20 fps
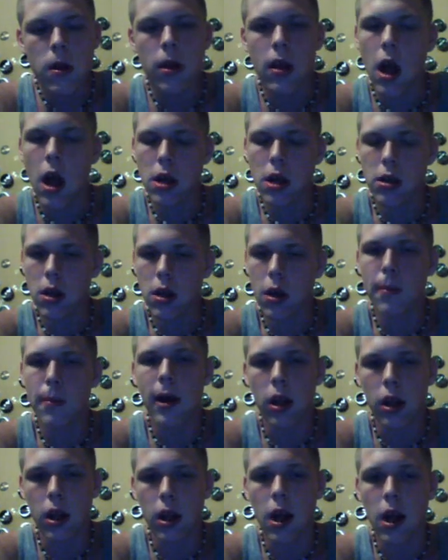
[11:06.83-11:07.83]
I started
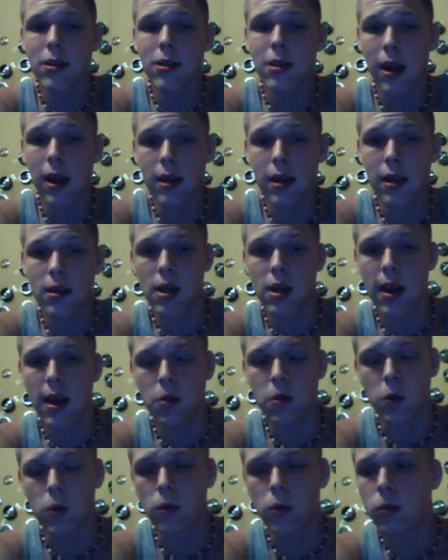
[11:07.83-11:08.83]
buying lots of cans of
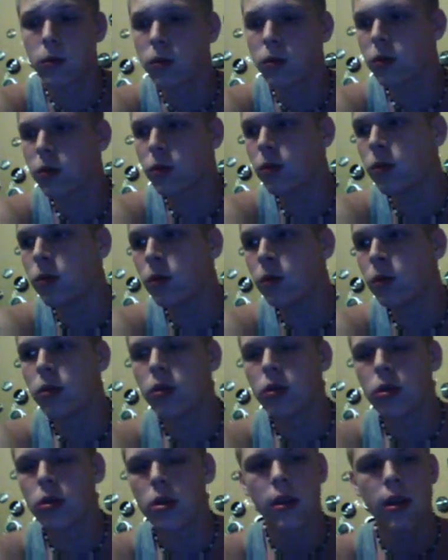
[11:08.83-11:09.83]
natural.
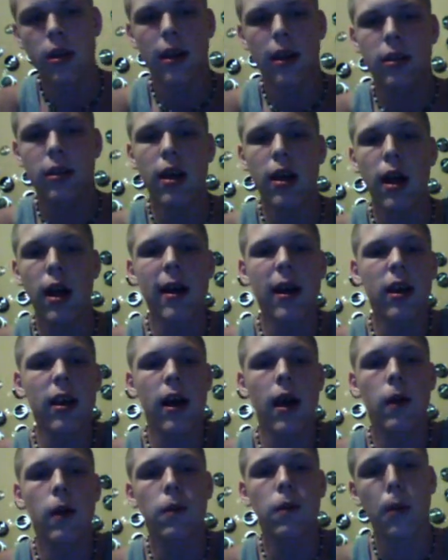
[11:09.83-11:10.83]
At the time, I had to
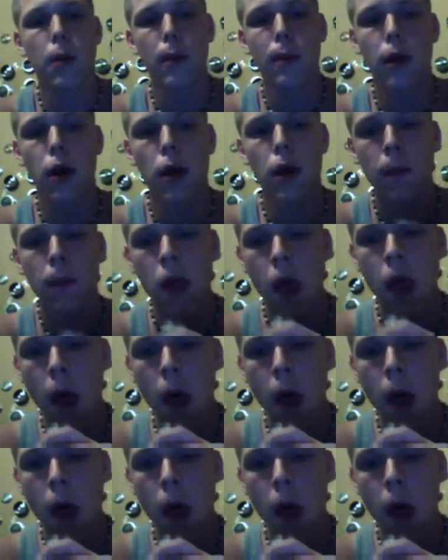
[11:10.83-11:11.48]
hide from my mom.